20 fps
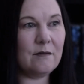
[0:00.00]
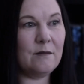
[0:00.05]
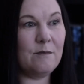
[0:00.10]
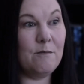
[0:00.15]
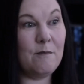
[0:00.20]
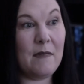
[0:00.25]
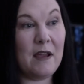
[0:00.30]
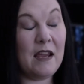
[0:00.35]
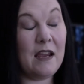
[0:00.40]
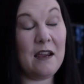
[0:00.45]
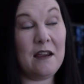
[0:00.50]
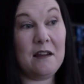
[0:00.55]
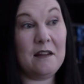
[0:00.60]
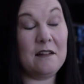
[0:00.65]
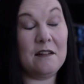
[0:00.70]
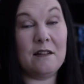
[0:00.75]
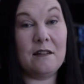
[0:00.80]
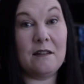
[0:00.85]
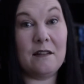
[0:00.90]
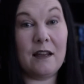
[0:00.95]

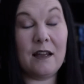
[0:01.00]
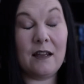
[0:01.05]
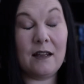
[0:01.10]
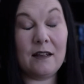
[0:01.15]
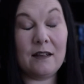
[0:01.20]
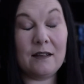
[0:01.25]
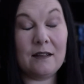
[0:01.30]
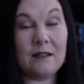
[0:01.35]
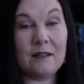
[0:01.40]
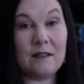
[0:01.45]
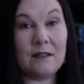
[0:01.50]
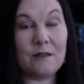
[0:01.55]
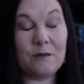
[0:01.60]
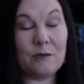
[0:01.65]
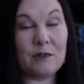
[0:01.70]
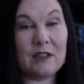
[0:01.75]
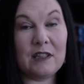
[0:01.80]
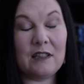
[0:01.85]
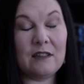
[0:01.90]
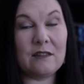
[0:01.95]
made and
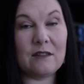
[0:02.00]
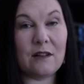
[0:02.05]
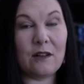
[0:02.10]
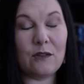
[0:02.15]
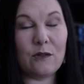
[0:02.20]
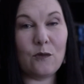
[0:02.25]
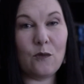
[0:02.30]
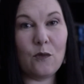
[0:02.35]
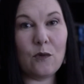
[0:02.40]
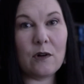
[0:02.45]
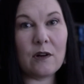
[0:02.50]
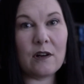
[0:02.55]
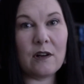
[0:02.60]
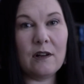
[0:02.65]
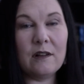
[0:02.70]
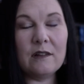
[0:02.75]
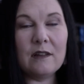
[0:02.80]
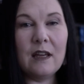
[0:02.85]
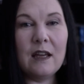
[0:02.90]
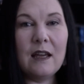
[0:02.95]
released on the
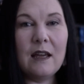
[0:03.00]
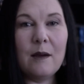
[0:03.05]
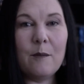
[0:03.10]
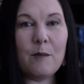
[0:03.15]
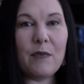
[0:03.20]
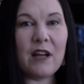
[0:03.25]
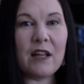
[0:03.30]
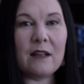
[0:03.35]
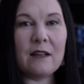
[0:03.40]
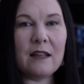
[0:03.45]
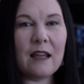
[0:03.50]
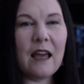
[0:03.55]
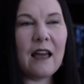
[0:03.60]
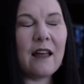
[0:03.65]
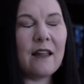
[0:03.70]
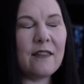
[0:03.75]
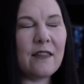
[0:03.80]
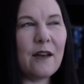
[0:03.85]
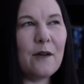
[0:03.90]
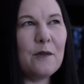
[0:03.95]
world. But
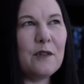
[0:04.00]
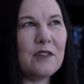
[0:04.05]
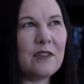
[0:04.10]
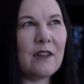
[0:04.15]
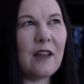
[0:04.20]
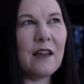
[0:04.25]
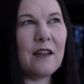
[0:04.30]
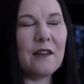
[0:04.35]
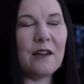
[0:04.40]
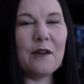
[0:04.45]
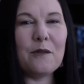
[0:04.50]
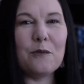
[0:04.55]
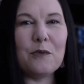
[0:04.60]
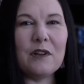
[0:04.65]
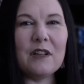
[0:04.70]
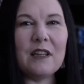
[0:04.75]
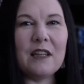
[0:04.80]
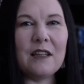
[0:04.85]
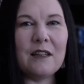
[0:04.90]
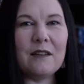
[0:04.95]
yeah, that was, I, I
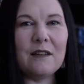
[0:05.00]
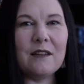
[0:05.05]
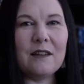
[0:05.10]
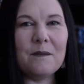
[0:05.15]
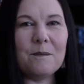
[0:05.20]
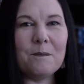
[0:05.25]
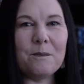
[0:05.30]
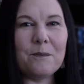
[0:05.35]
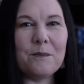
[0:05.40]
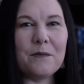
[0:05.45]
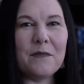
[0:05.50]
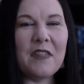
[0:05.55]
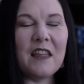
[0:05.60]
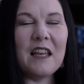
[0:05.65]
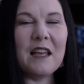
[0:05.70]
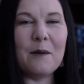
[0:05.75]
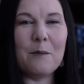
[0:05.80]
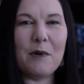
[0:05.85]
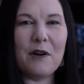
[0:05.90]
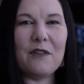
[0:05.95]
really
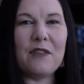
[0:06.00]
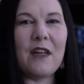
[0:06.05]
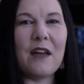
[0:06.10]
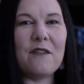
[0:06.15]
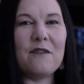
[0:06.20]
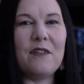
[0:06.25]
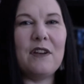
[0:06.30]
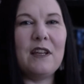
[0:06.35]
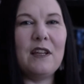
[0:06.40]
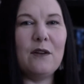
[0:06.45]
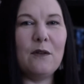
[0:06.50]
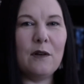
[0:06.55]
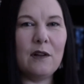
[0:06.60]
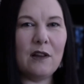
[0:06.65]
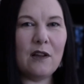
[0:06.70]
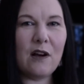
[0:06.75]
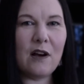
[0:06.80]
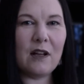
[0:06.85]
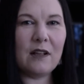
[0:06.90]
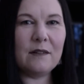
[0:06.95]
think about that video a
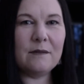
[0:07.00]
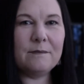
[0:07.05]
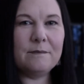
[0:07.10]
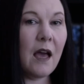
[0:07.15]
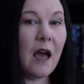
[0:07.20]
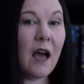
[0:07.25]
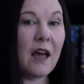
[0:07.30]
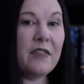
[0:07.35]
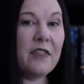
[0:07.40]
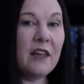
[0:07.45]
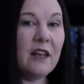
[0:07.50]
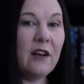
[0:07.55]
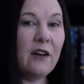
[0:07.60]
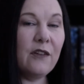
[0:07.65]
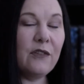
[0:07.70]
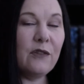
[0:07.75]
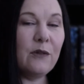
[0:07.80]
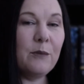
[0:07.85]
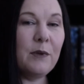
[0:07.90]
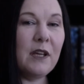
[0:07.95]
lot. I think
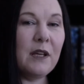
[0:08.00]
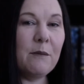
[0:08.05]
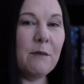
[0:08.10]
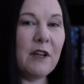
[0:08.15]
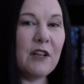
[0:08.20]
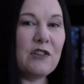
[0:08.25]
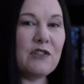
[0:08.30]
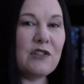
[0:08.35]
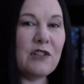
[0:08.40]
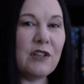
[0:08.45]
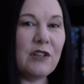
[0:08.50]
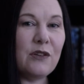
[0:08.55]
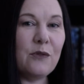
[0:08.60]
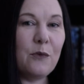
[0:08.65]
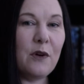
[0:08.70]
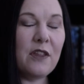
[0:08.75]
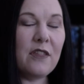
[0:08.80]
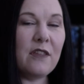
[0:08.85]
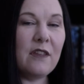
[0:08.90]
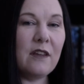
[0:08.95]
also being mentioned
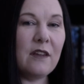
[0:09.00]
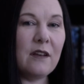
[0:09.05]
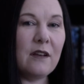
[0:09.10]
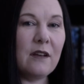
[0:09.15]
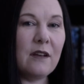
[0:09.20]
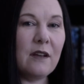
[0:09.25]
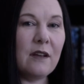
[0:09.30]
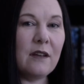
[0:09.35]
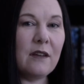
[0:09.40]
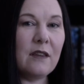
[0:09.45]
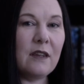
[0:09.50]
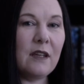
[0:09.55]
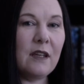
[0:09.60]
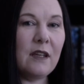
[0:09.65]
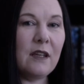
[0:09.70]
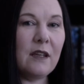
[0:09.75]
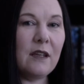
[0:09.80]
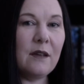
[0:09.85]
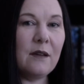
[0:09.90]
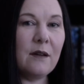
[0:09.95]
within
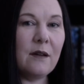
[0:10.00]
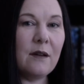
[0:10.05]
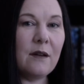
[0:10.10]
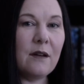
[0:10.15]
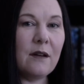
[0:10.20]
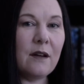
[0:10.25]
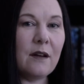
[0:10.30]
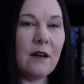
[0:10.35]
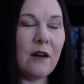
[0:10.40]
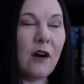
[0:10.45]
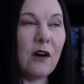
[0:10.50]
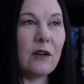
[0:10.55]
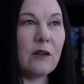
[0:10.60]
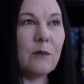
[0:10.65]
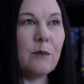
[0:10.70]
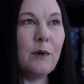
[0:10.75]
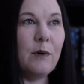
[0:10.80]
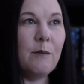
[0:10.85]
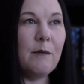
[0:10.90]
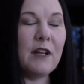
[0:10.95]
the uh,
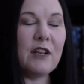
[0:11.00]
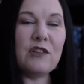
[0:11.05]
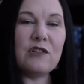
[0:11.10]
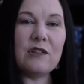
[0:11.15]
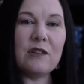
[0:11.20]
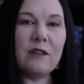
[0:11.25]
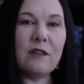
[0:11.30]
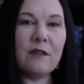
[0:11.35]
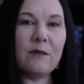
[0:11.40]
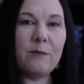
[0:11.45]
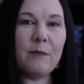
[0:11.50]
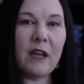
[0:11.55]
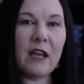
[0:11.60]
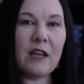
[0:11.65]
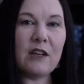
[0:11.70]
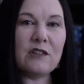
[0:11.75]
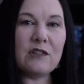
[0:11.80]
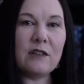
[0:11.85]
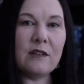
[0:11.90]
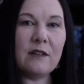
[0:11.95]
honorable mentions
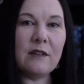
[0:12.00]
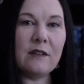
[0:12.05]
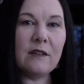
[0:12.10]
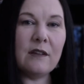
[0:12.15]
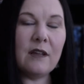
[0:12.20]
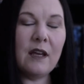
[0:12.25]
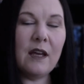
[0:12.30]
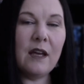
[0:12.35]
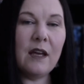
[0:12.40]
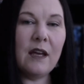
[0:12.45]
pages